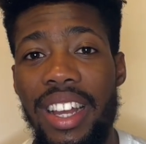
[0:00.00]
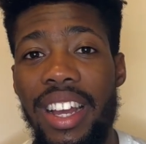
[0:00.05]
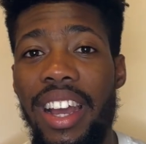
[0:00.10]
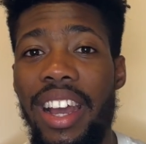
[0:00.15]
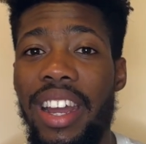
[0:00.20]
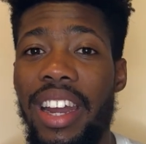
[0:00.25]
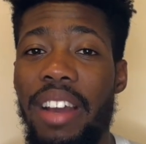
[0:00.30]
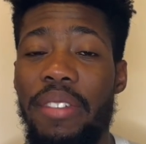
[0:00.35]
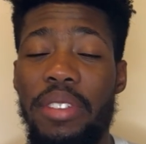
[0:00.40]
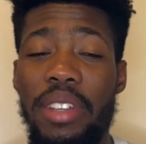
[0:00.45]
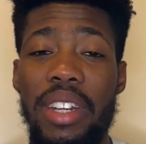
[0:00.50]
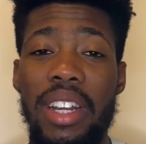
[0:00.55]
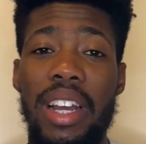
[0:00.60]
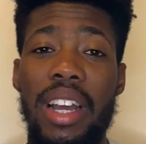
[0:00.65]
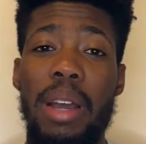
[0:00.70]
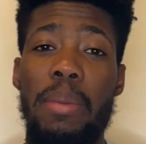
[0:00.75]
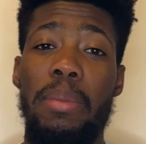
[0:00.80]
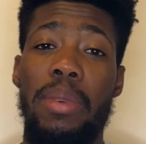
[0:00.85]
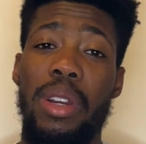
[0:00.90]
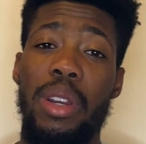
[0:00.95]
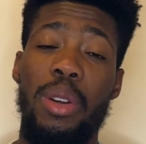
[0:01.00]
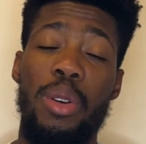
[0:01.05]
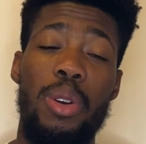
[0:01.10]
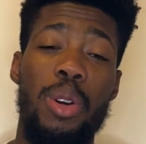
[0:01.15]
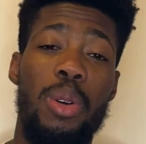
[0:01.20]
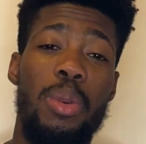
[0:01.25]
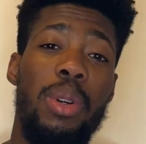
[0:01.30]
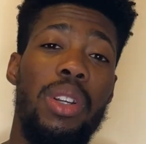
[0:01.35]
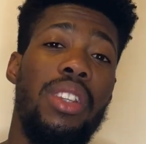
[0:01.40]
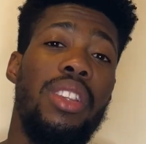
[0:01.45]
And after that, I'm gonna
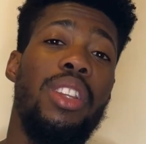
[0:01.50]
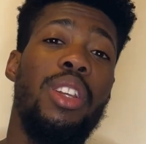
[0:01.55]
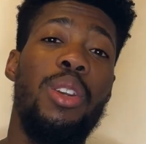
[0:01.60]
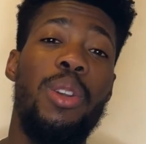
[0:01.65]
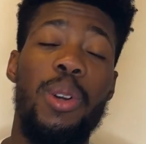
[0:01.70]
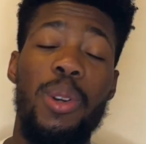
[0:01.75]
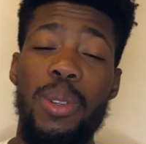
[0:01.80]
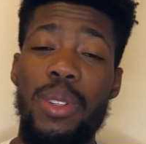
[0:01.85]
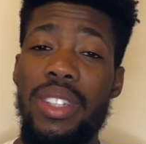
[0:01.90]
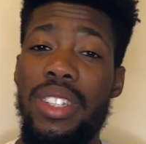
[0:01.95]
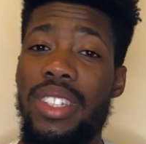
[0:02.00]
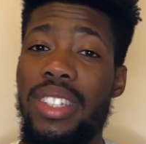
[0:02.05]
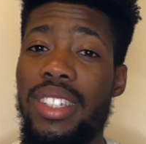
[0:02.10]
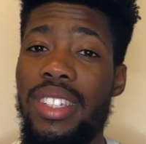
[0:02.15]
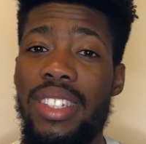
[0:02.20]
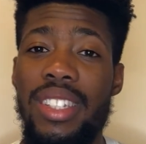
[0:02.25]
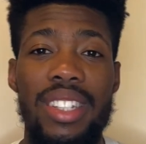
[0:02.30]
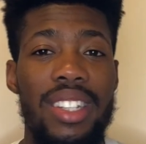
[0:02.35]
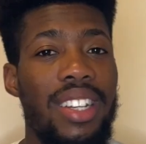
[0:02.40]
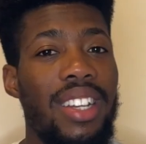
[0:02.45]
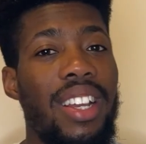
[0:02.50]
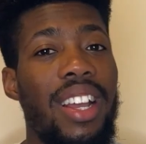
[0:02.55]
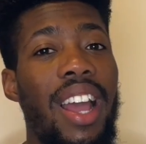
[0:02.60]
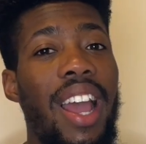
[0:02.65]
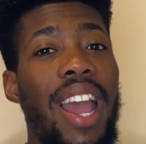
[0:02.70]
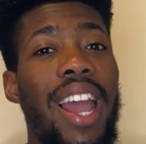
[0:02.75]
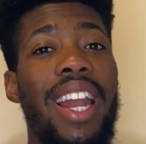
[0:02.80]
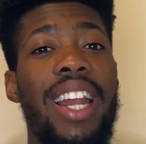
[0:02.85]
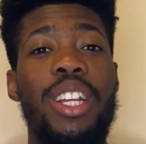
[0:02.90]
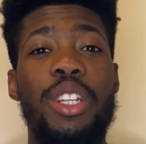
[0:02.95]
go with the notes
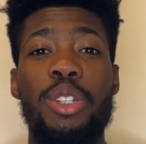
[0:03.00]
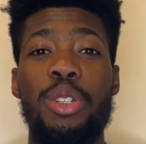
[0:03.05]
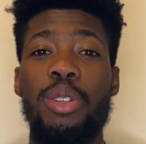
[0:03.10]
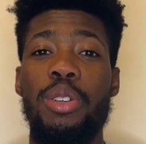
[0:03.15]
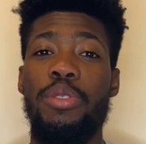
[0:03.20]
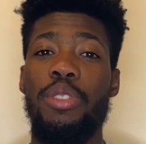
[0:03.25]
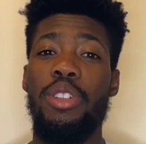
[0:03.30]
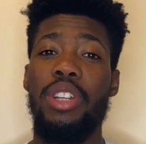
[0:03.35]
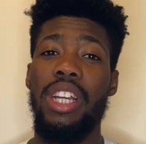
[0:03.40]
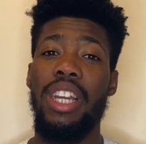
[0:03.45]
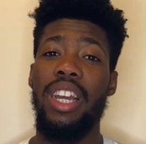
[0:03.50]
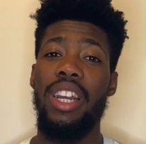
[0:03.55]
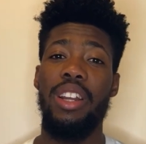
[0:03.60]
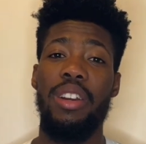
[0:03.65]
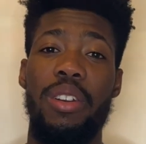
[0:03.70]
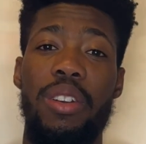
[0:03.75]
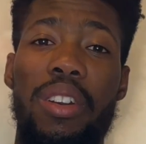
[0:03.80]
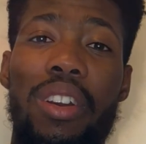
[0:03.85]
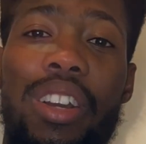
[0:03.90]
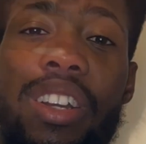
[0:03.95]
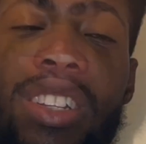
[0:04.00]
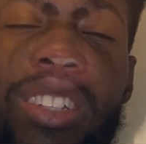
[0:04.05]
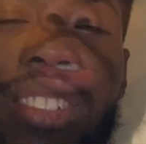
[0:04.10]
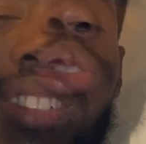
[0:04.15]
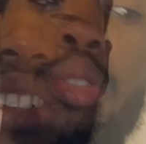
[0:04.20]
and let you know if you should get it or not.